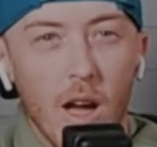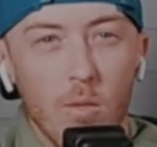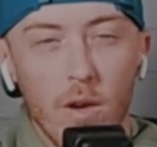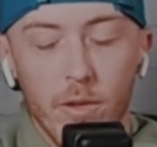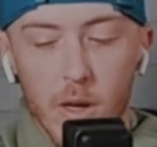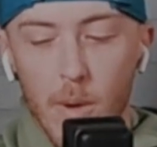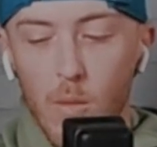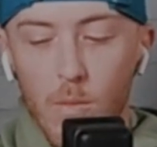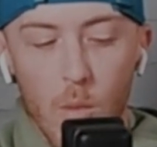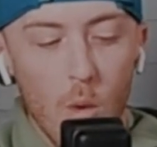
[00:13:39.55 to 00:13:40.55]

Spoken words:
roughly about